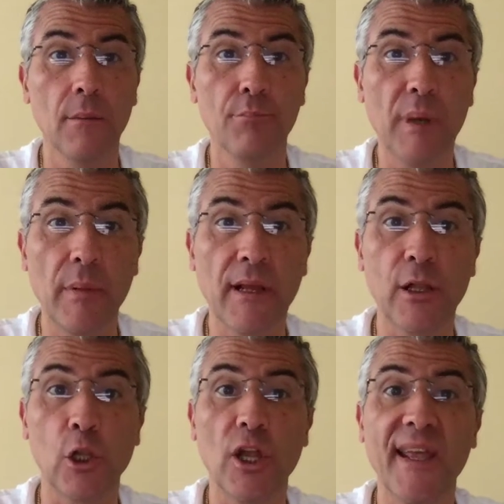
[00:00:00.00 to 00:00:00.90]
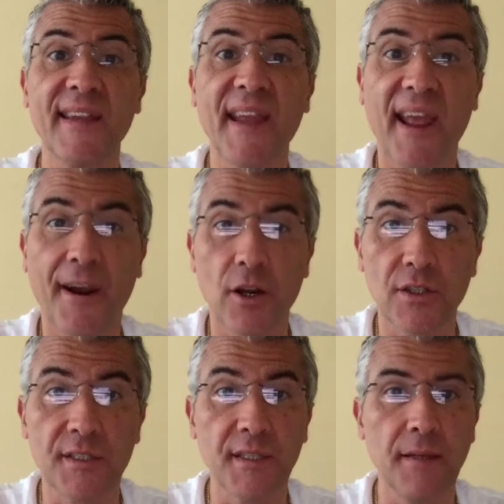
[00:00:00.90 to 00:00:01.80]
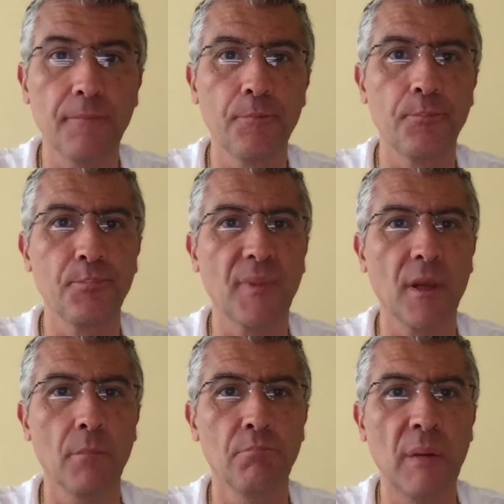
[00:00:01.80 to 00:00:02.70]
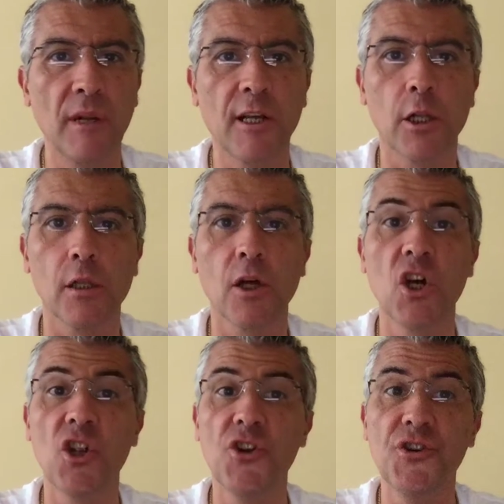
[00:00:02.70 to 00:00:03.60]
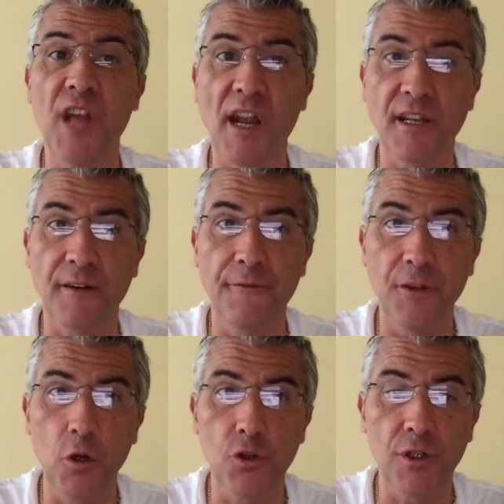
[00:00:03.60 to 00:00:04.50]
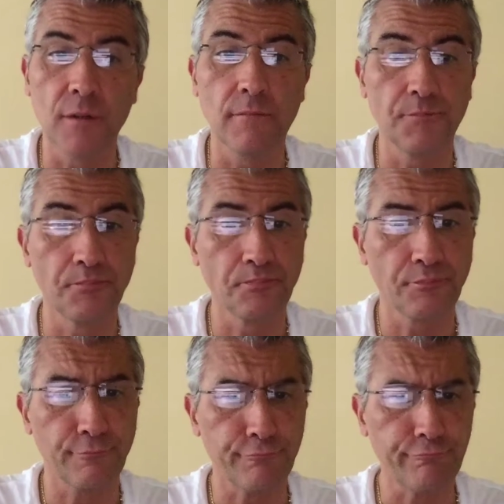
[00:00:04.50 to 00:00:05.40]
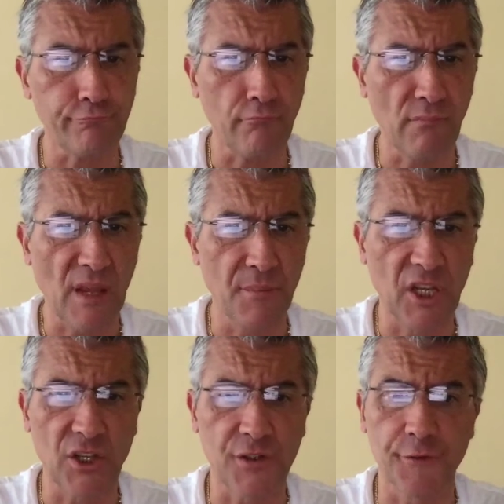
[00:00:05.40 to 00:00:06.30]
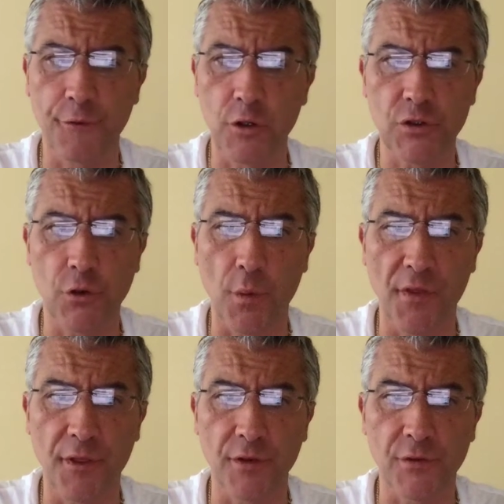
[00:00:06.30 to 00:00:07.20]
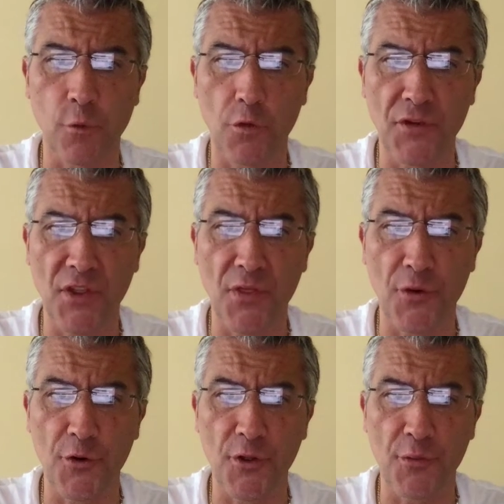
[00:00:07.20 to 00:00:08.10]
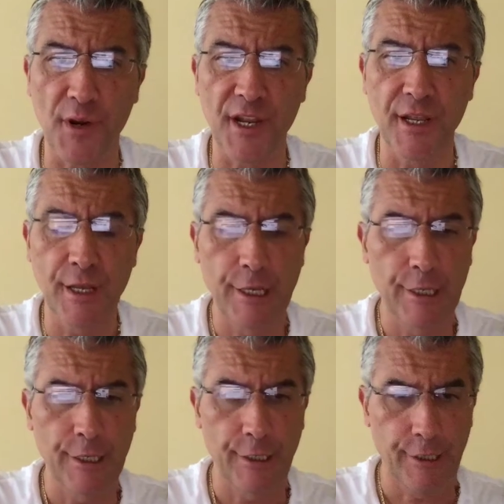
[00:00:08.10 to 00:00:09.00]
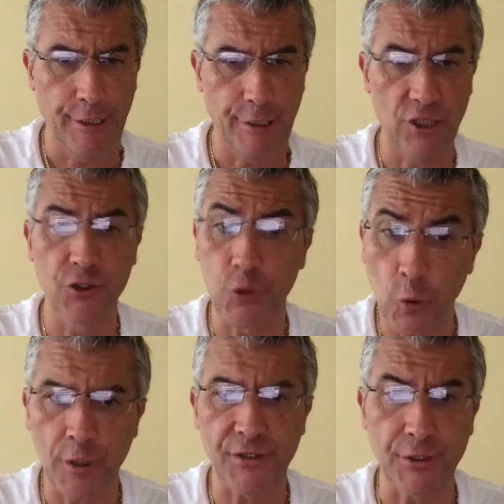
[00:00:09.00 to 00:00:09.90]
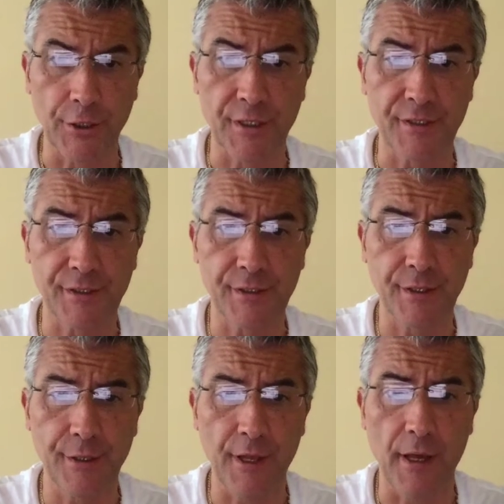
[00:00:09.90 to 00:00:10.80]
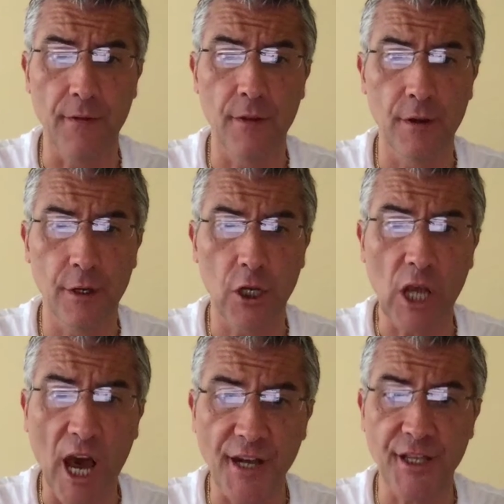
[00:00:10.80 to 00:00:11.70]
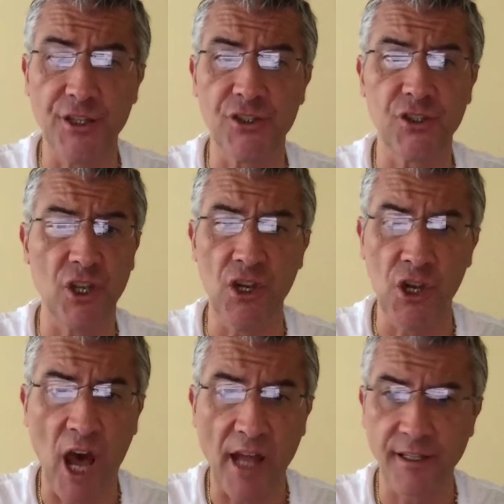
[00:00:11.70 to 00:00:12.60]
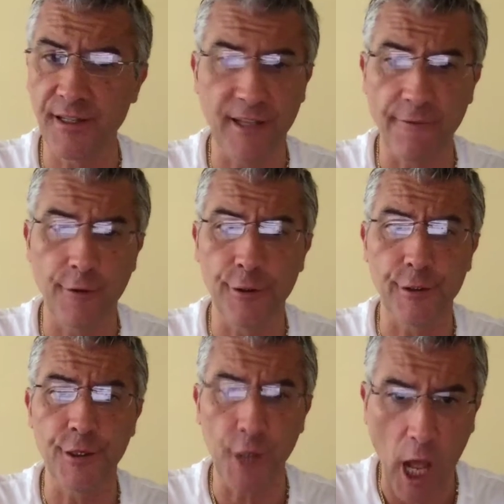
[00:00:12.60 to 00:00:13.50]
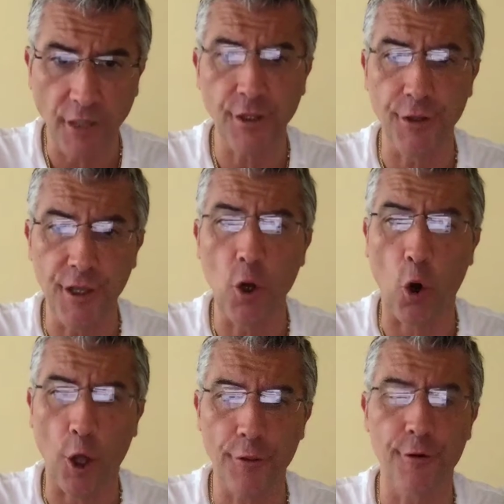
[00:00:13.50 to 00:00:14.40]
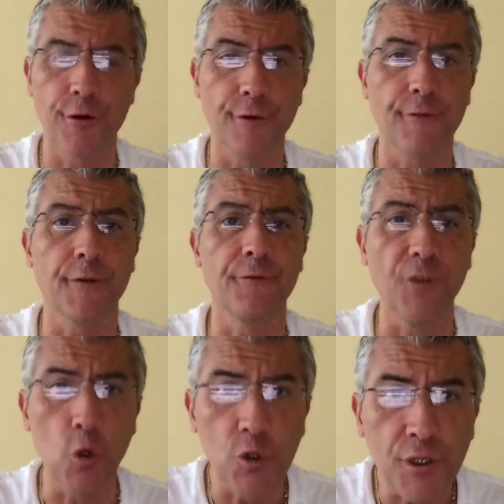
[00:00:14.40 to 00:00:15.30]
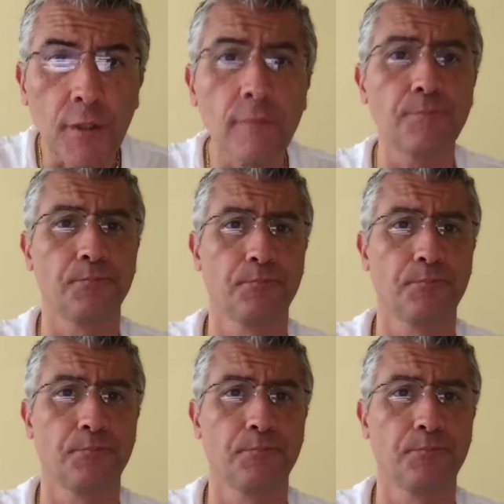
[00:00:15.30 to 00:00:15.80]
biblical inerrancy, biblical non-confusion, because 1 Corinthians 14:33 assures us that God is definitely not the author of confusion.